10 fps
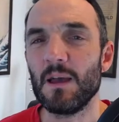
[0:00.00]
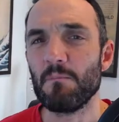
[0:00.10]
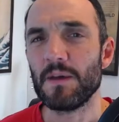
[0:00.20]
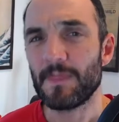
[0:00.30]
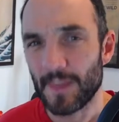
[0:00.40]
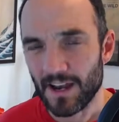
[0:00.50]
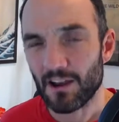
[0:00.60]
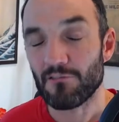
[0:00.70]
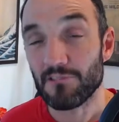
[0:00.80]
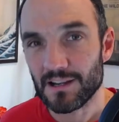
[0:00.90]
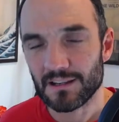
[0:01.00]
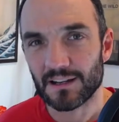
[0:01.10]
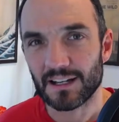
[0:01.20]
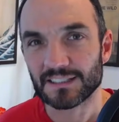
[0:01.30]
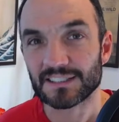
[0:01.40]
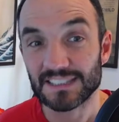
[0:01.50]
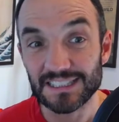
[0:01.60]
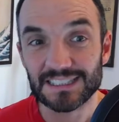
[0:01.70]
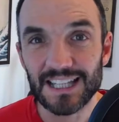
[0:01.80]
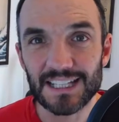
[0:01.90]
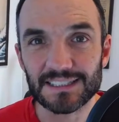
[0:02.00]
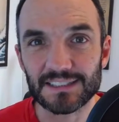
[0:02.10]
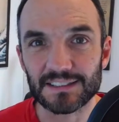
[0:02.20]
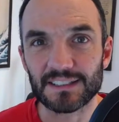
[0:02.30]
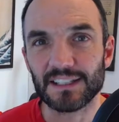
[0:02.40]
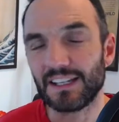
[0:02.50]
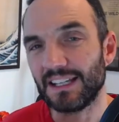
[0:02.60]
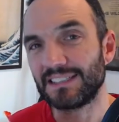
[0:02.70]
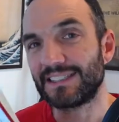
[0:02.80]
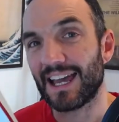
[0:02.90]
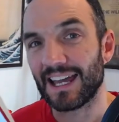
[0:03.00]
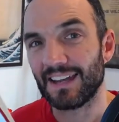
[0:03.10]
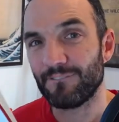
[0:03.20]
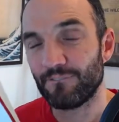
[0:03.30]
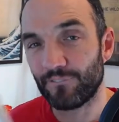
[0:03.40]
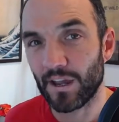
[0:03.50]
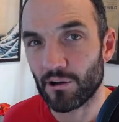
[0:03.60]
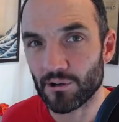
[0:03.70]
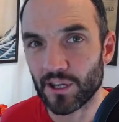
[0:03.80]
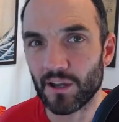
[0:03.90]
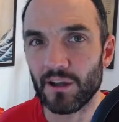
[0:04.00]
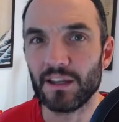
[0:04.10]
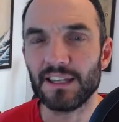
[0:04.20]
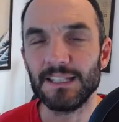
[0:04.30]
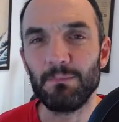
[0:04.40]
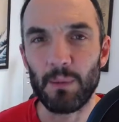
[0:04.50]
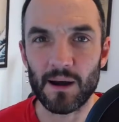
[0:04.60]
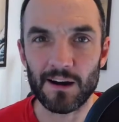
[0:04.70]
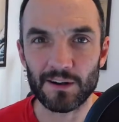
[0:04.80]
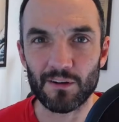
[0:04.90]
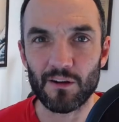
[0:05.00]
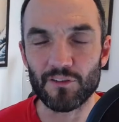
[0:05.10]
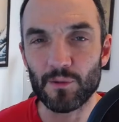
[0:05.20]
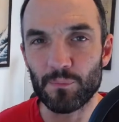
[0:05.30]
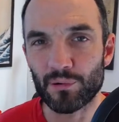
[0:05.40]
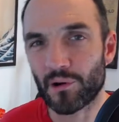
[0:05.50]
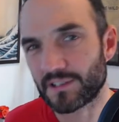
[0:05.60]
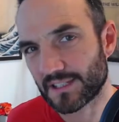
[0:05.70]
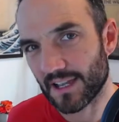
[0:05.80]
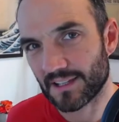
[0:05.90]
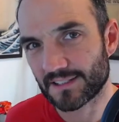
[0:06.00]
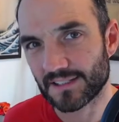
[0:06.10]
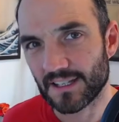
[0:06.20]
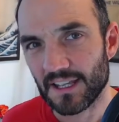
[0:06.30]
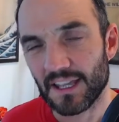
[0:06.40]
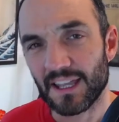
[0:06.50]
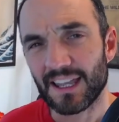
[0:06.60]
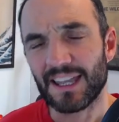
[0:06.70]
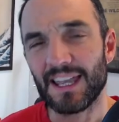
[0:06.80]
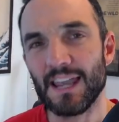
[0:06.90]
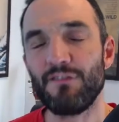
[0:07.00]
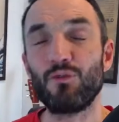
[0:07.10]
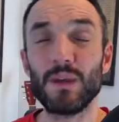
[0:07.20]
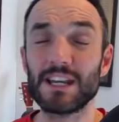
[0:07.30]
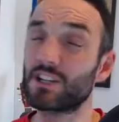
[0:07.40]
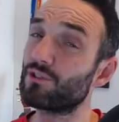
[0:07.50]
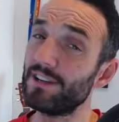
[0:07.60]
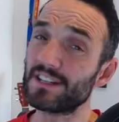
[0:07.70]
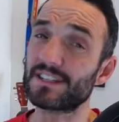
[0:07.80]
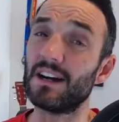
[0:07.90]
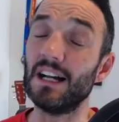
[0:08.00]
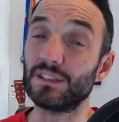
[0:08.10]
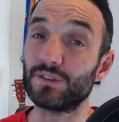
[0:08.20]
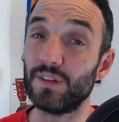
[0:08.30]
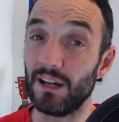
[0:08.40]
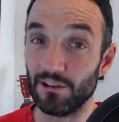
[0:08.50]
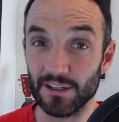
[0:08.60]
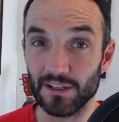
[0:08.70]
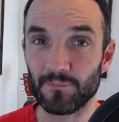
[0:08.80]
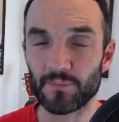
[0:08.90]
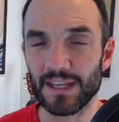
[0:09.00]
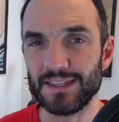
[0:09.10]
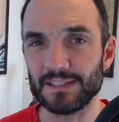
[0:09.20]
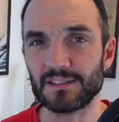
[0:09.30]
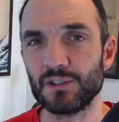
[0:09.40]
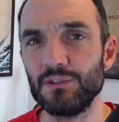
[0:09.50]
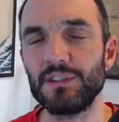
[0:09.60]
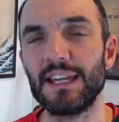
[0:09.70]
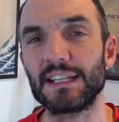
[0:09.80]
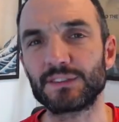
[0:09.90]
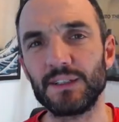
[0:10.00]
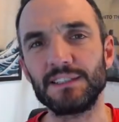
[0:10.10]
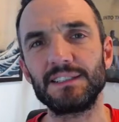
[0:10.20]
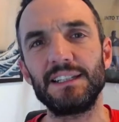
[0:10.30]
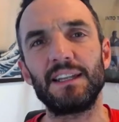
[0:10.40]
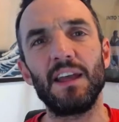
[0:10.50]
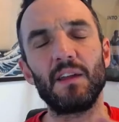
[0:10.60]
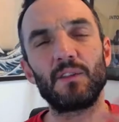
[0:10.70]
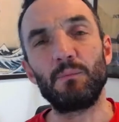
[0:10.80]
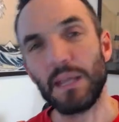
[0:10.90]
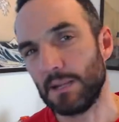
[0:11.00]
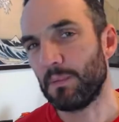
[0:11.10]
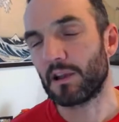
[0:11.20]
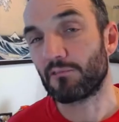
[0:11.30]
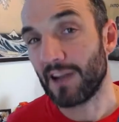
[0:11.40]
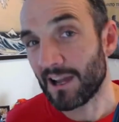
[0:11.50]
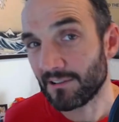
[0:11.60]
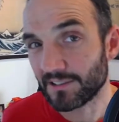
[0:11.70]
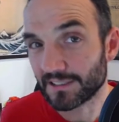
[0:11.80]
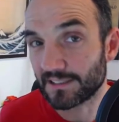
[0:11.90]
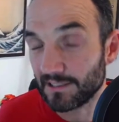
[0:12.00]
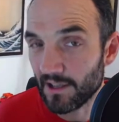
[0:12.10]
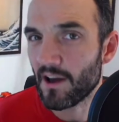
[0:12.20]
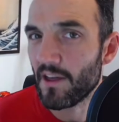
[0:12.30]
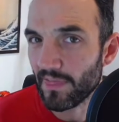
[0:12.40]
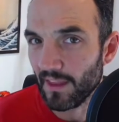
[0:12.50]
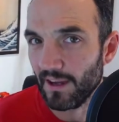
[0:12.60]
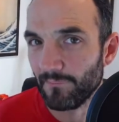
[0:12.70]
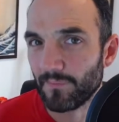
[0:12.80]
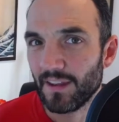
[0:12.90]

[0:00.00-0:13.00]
But then I realized this lesson is that failure is part of the process. If we criticize failure, it does two things. Firstly, the people around us learn that.